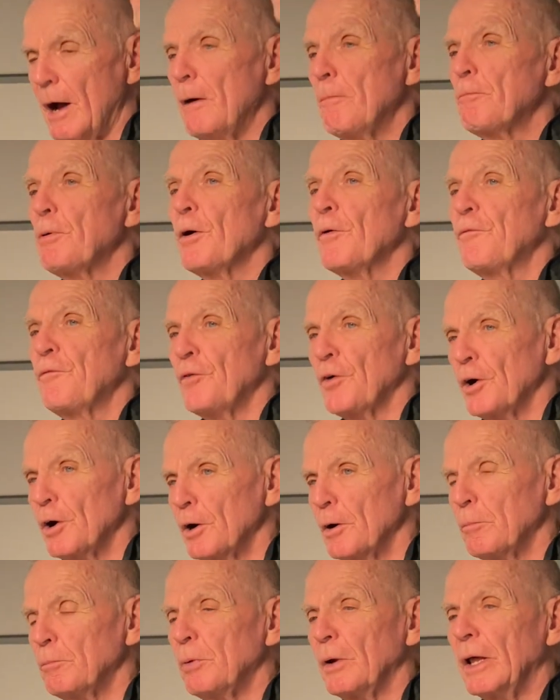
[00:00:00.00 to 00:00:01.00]

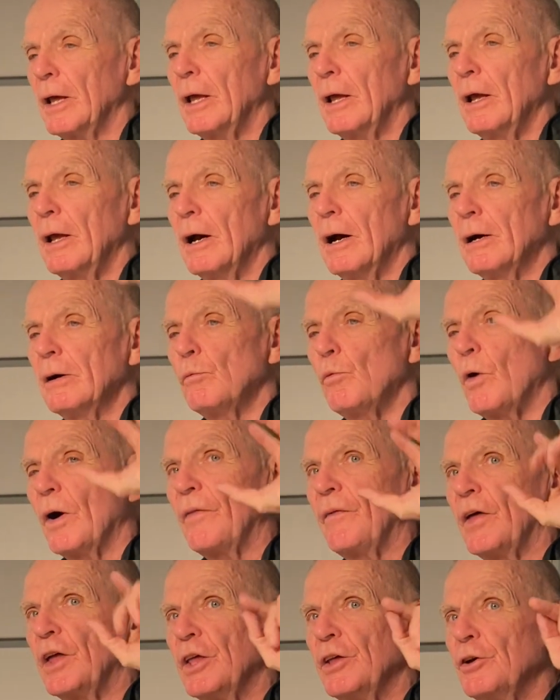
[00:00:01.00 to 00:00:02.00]
Preferably
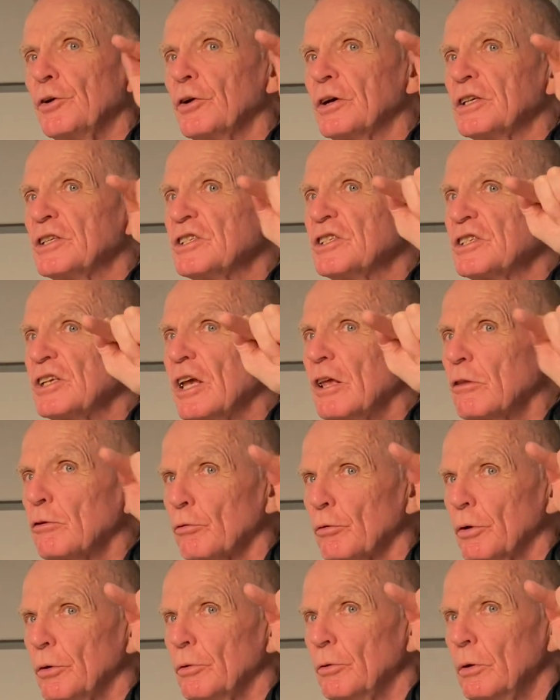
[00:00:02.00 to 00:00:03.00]
one that you can see
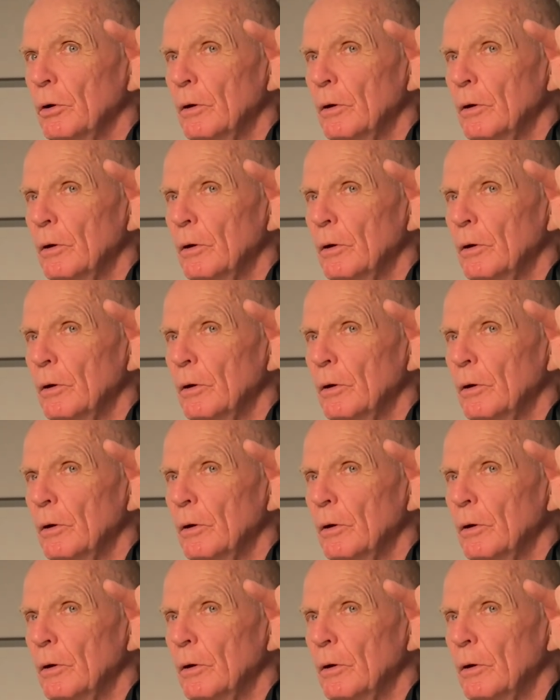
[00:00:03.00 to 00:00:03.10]
through.